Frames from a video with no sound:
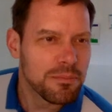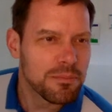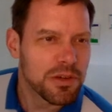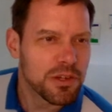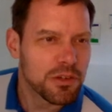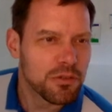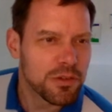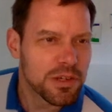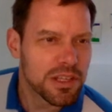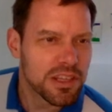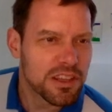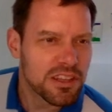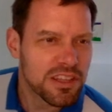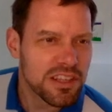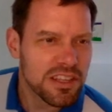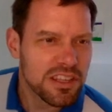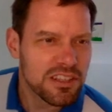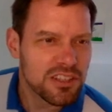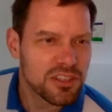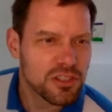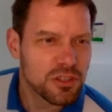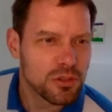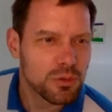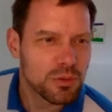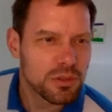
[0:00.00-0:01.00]
between
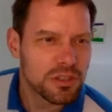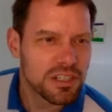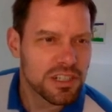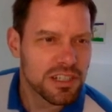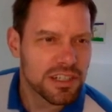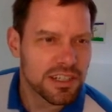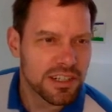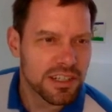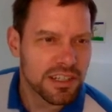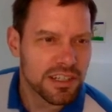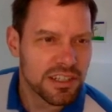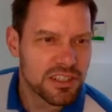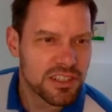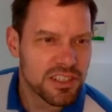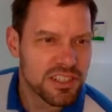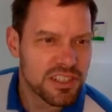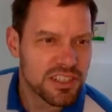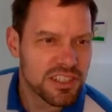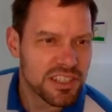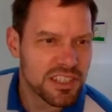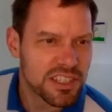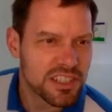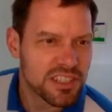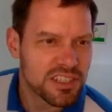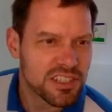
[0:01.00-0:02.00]
these two
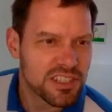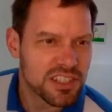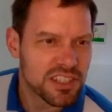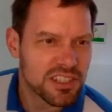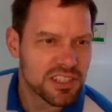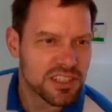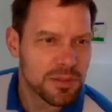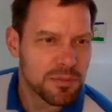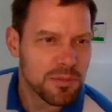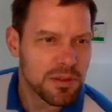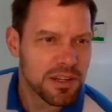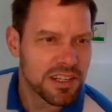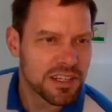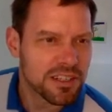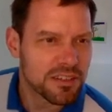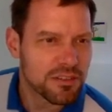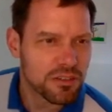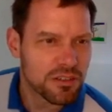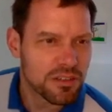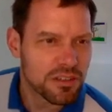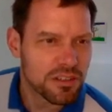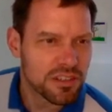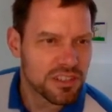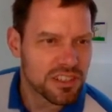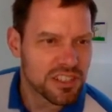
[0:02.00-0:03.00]
tasks is similar
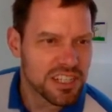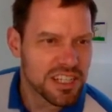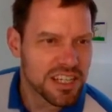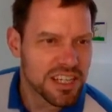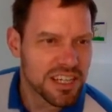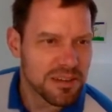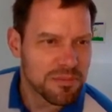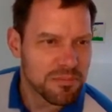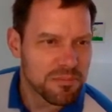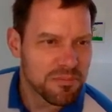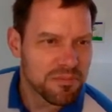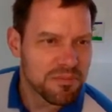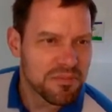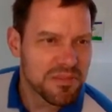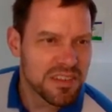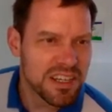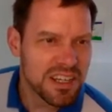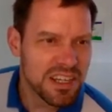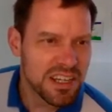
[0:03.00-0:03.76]
or the same.